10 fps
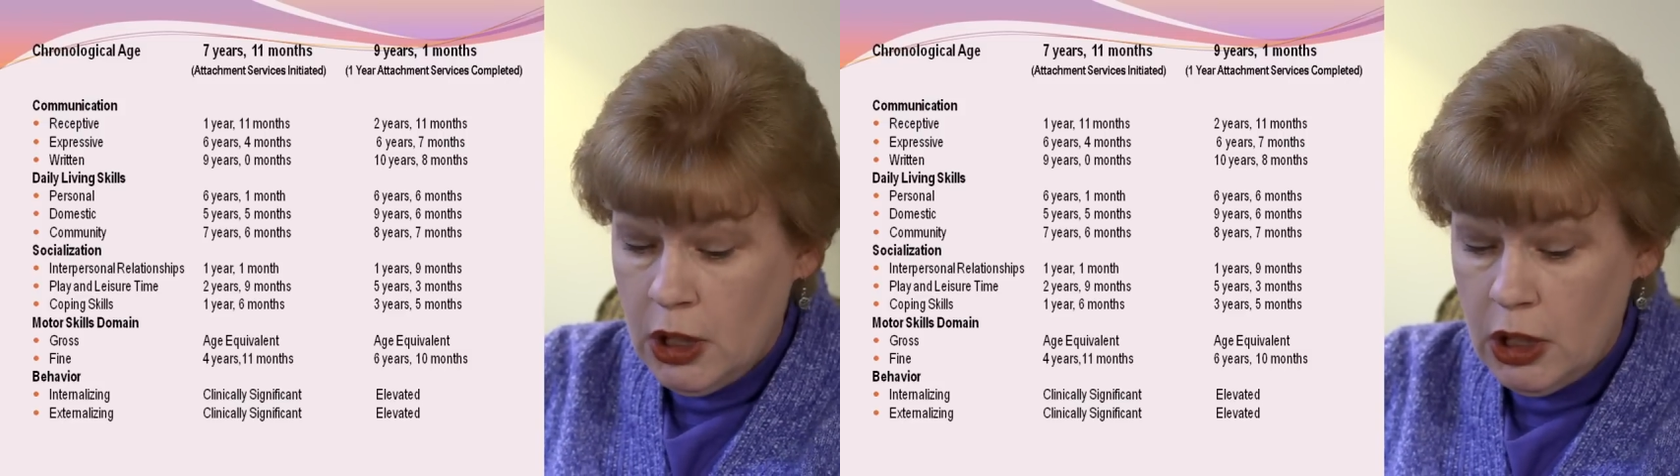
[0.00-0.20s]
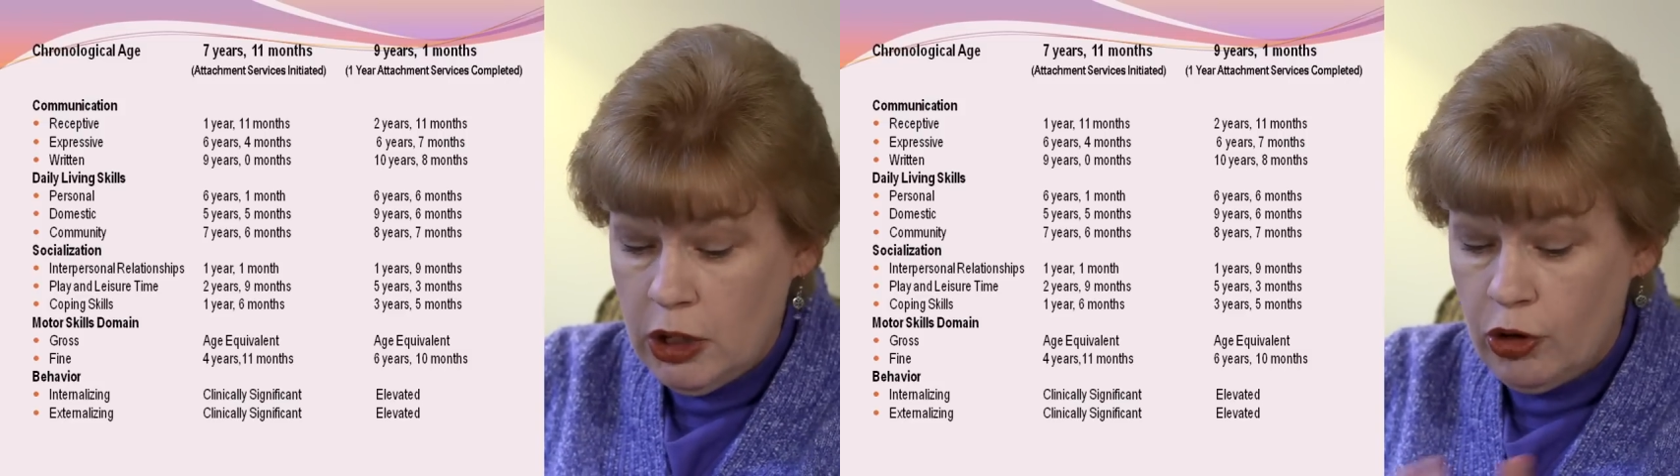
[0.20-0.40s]

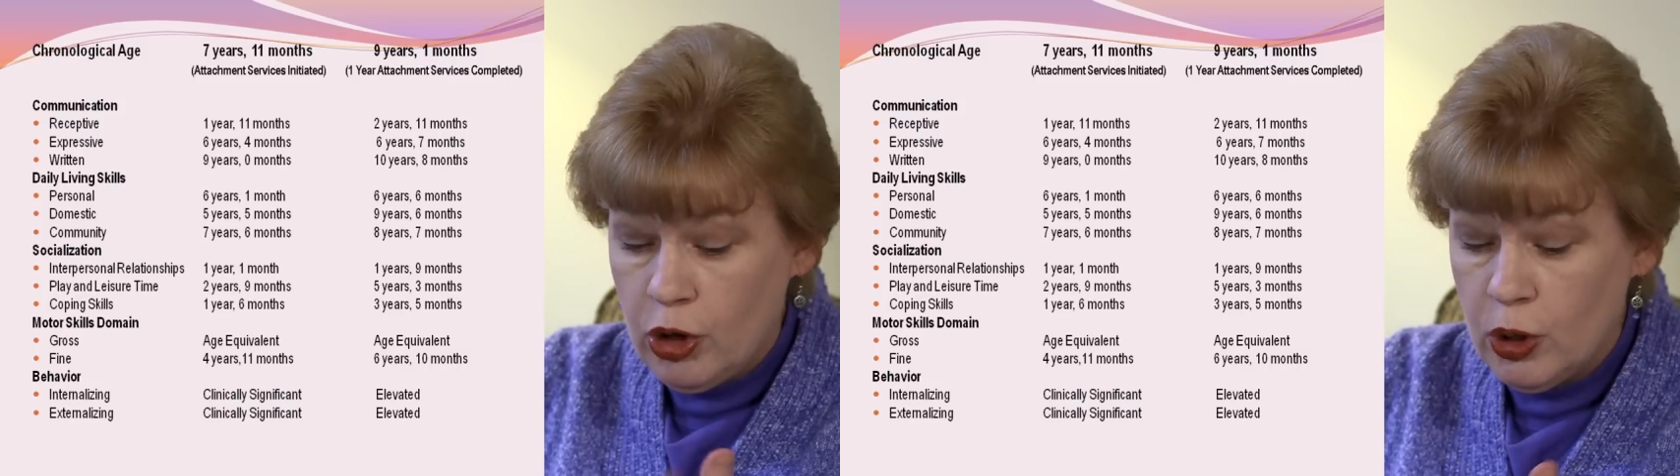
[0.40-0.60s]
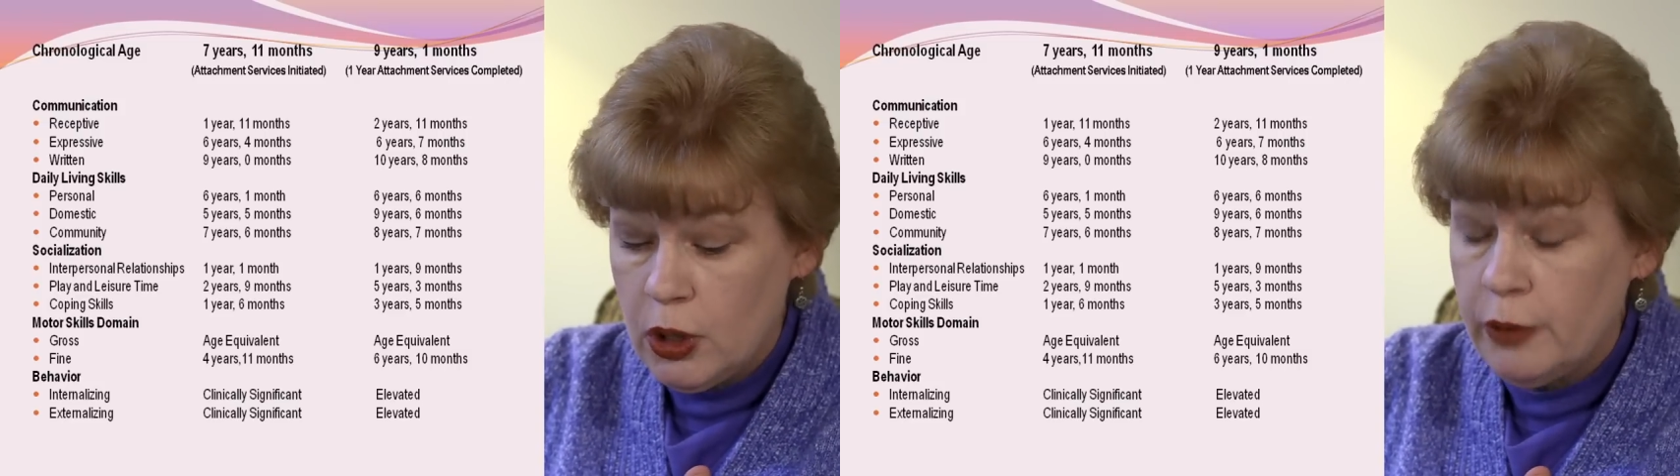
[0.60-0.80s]
in
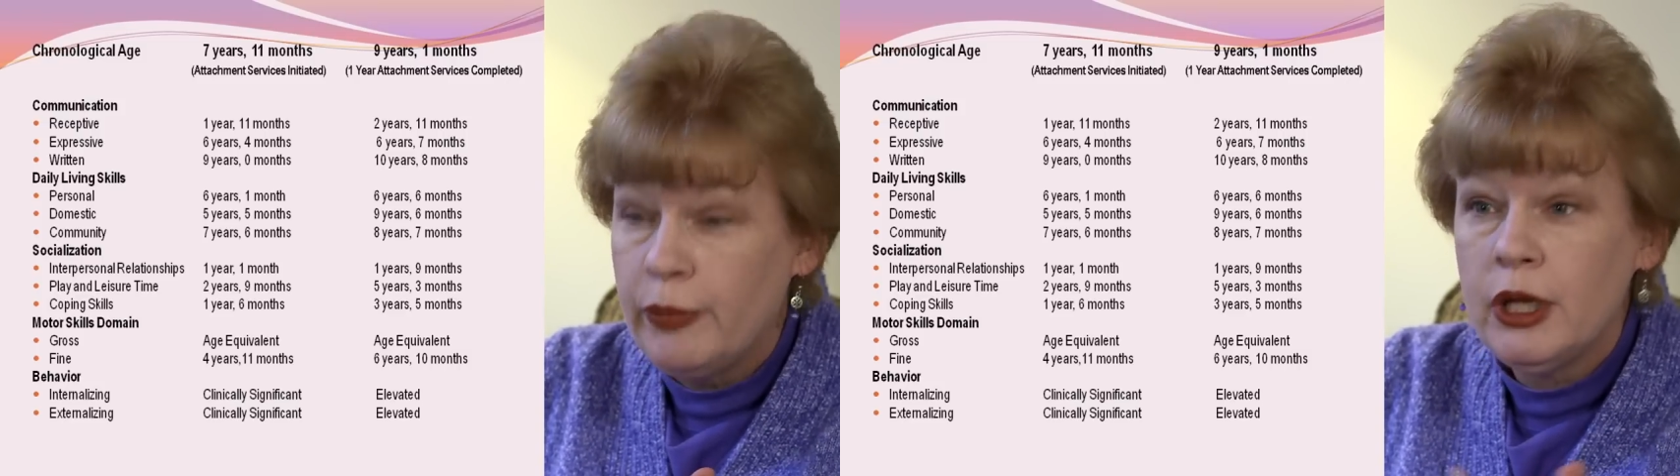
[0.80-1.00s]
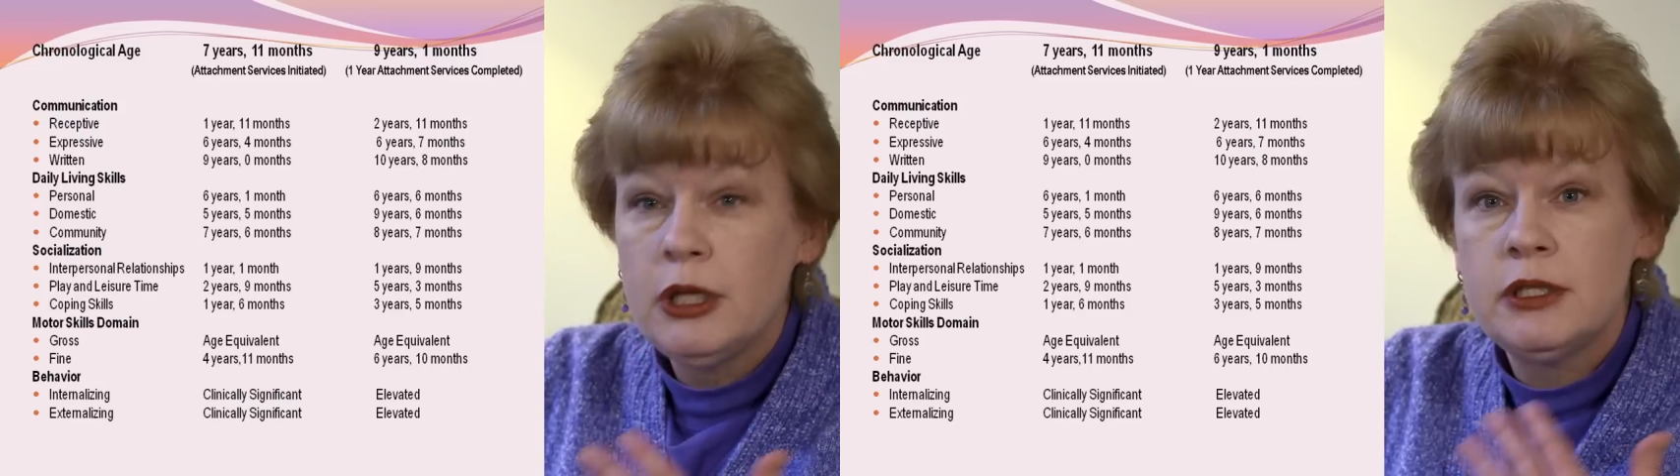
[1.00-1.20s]
her
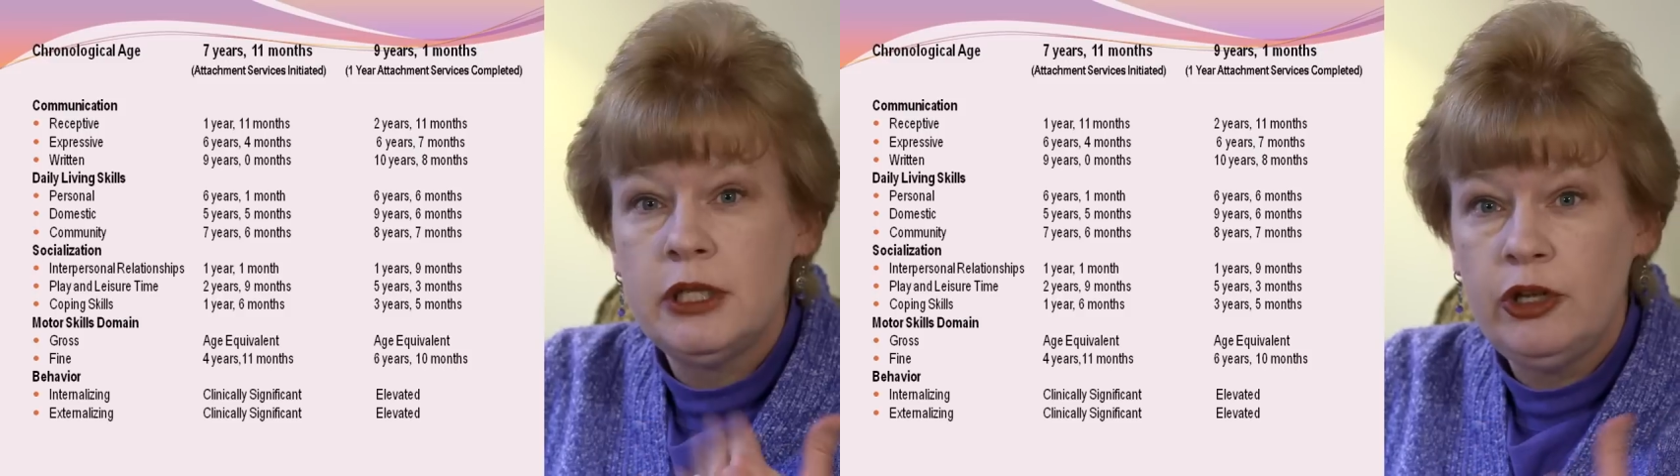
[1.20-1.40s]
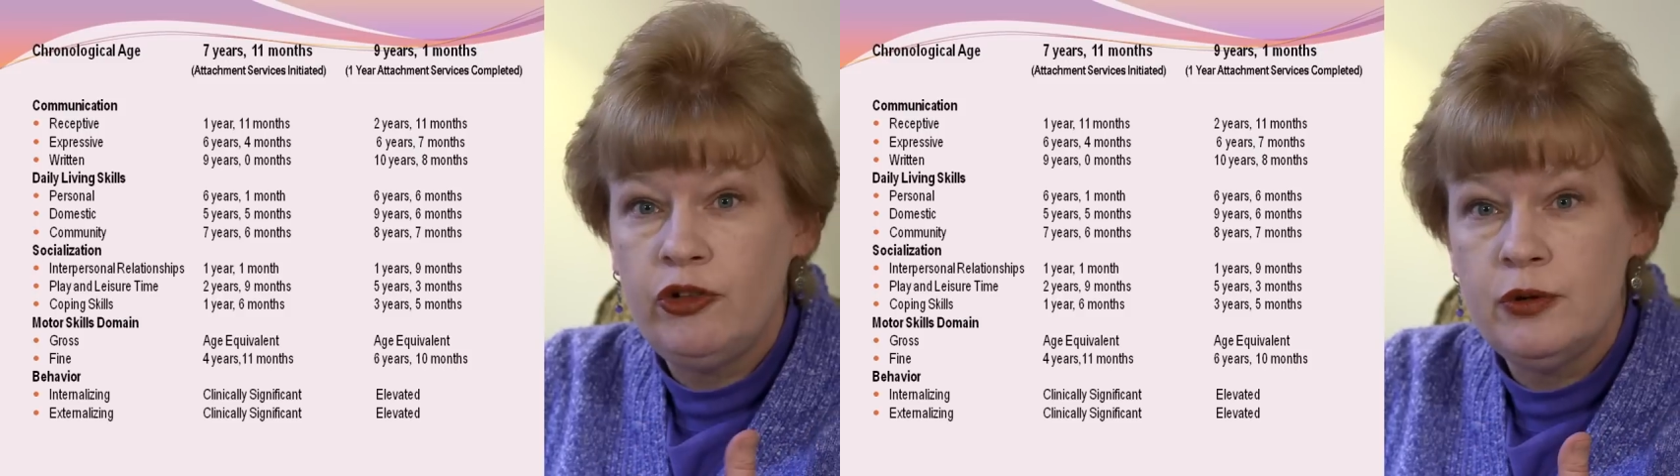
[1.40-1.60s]
ability